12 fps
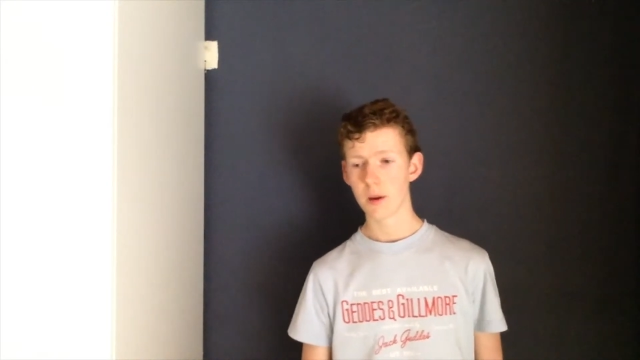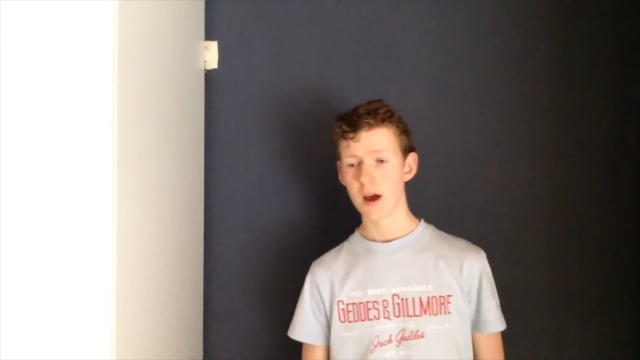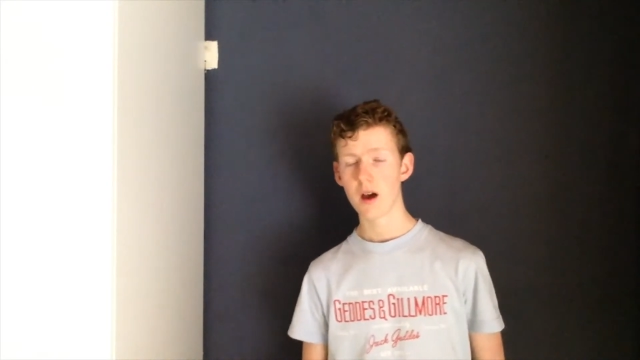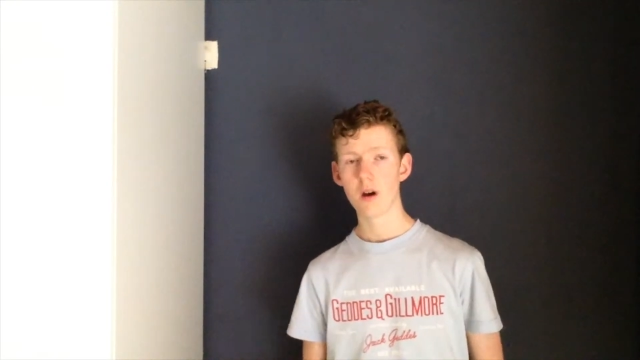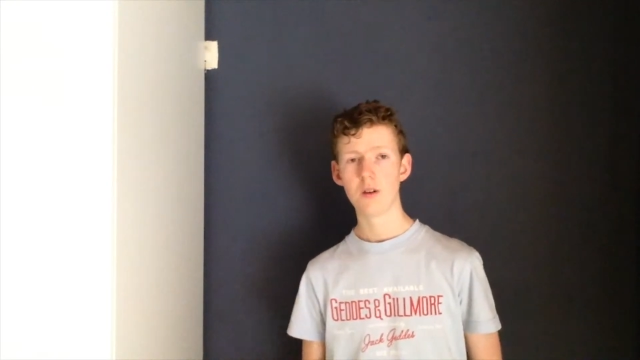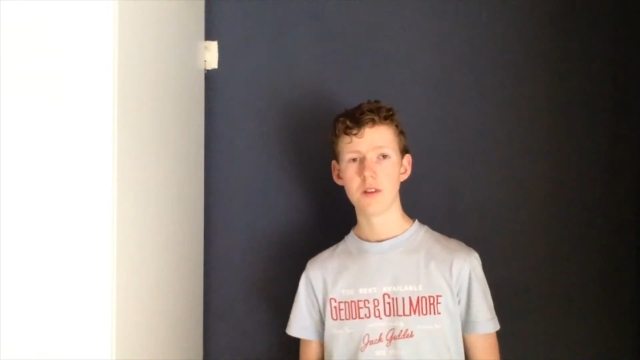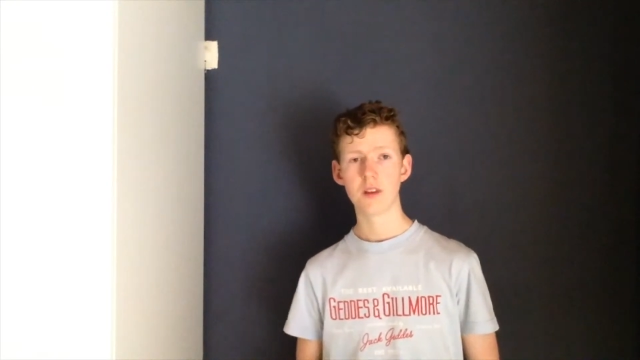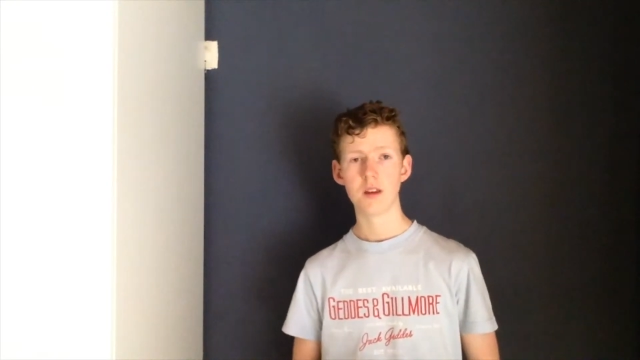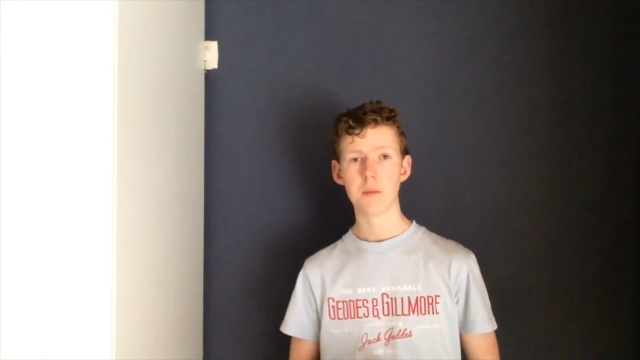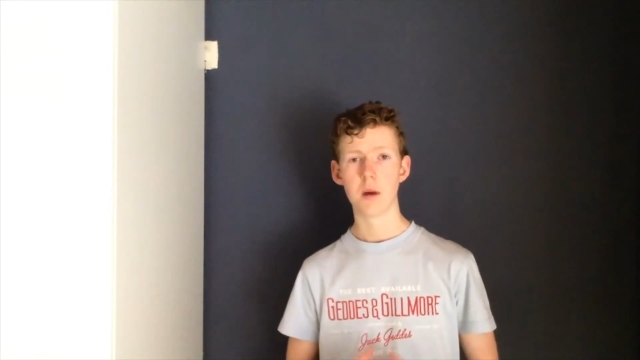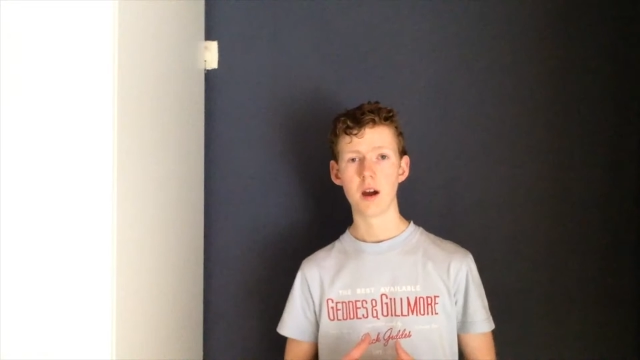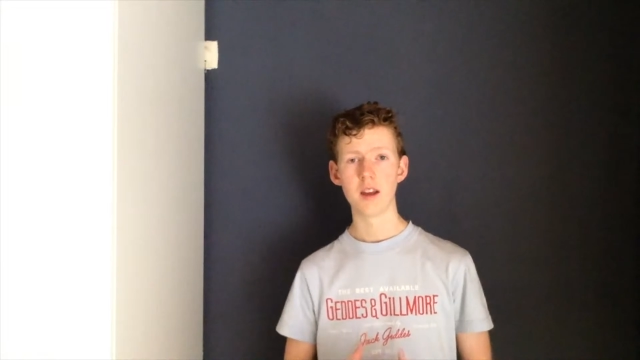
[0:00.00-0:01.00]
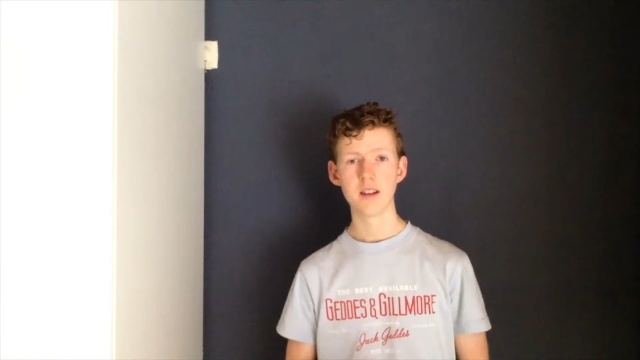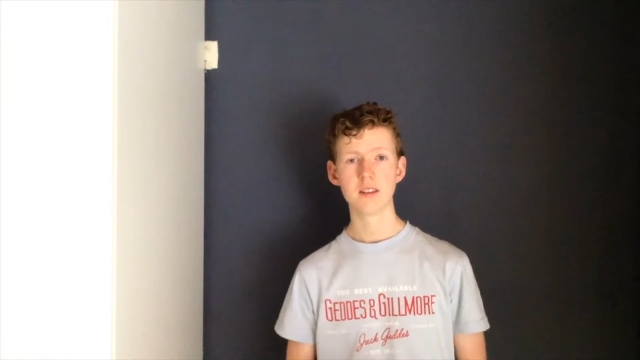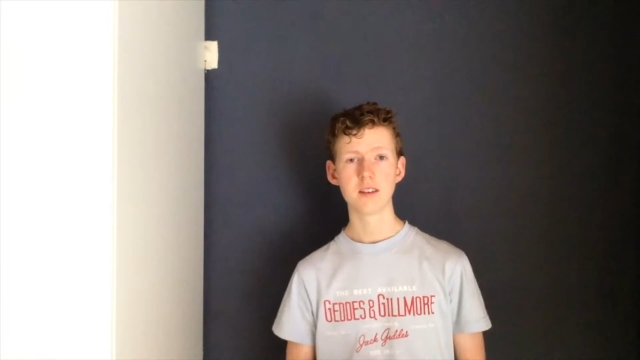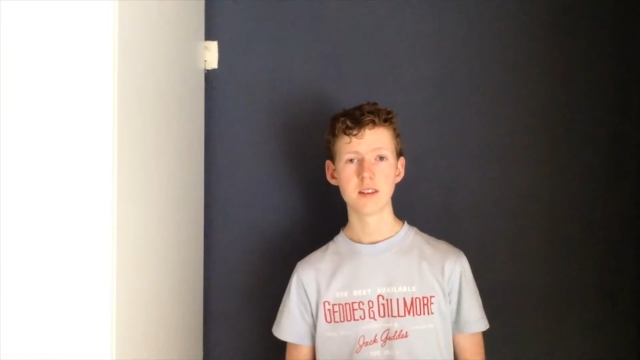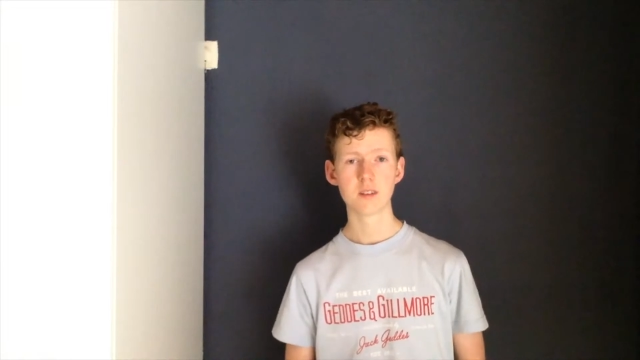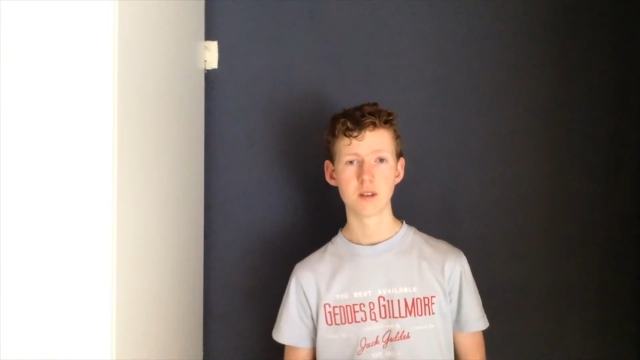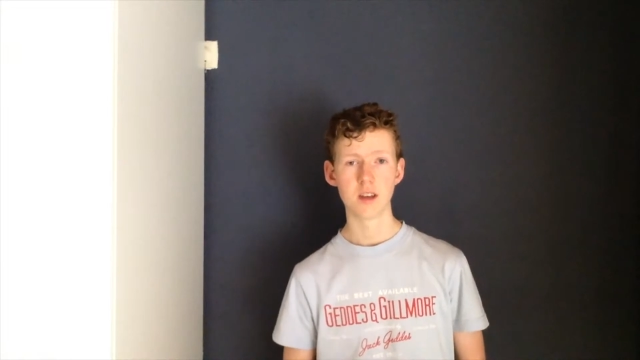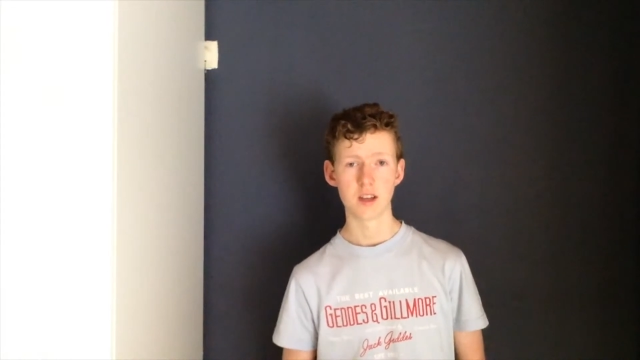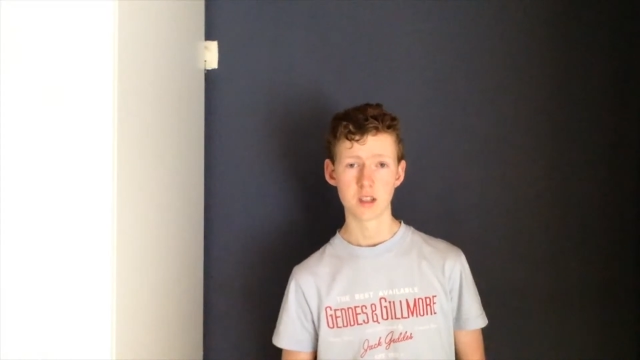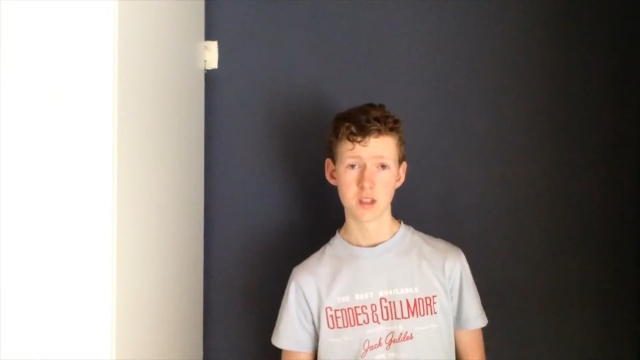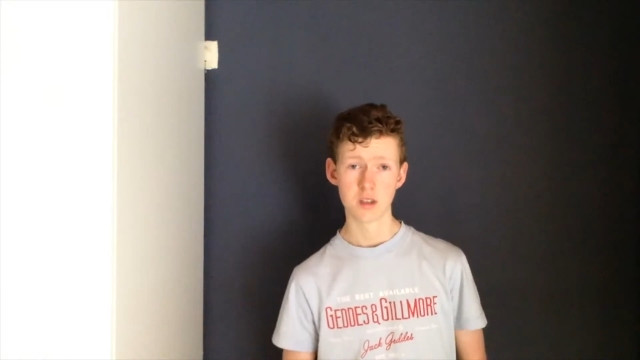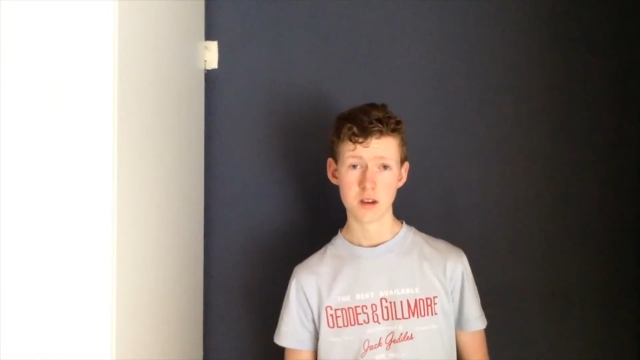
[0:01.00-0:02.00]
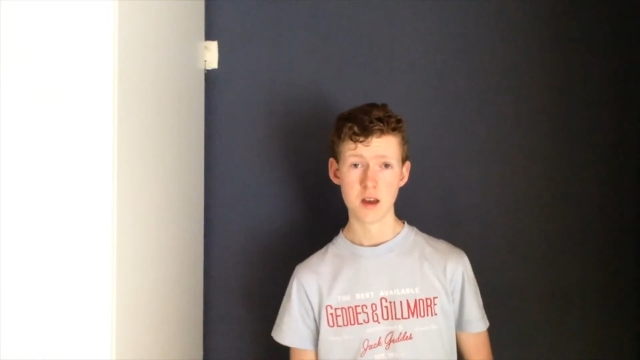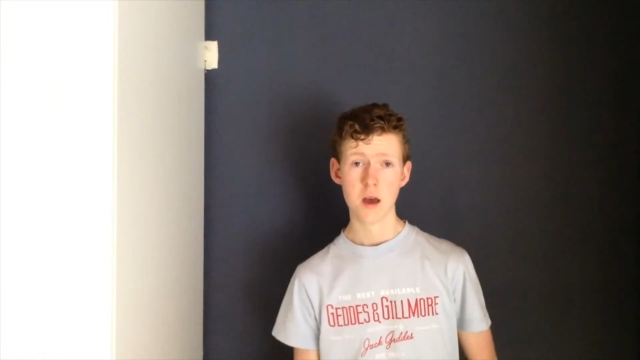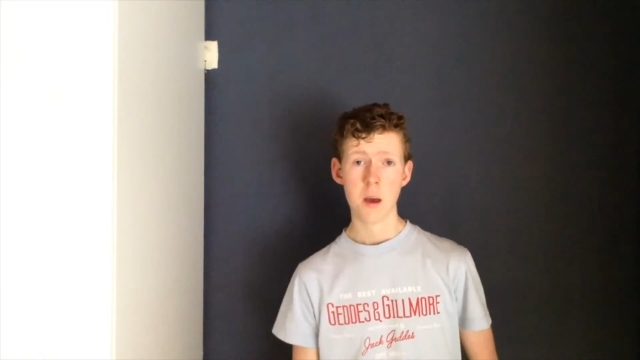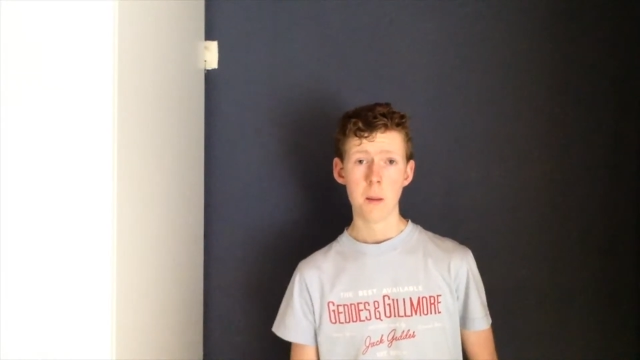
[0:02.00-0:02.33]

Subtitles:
about my internet connection,